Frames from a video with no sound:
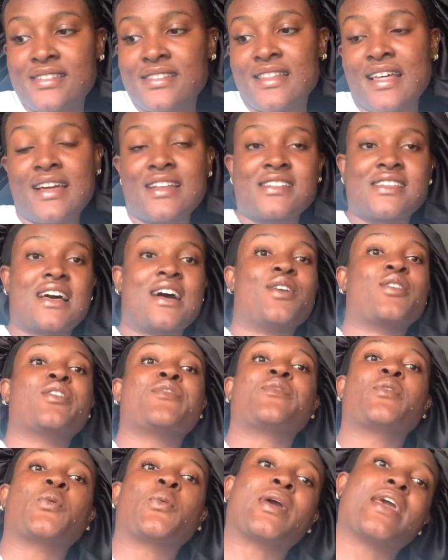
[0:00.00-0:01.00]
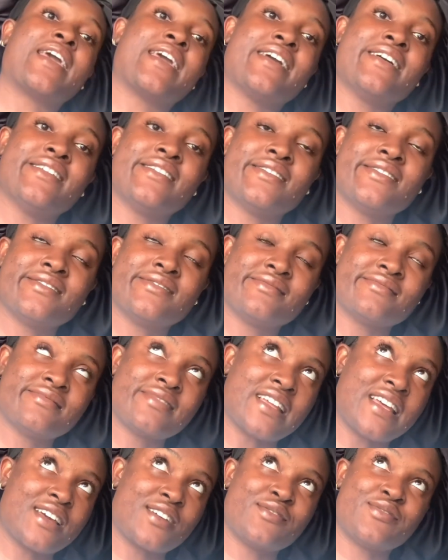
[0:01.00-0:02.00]
That is out of the way.
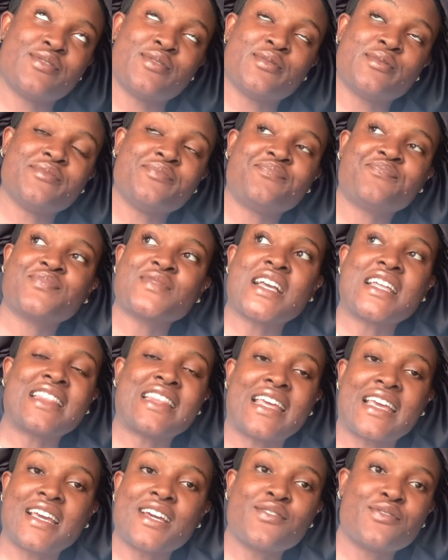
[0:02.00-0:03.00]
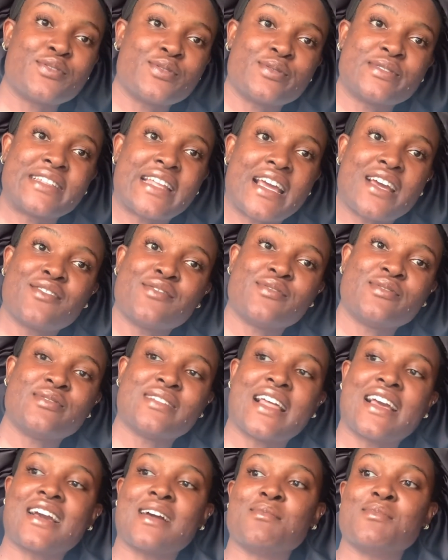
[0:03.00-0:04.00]
Thankful.
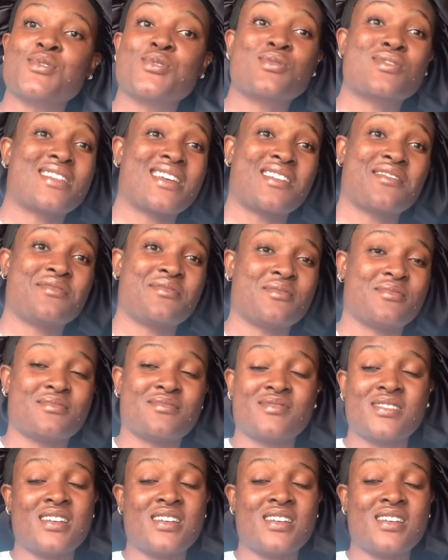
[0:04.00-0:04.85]
Like, I'm so thankful.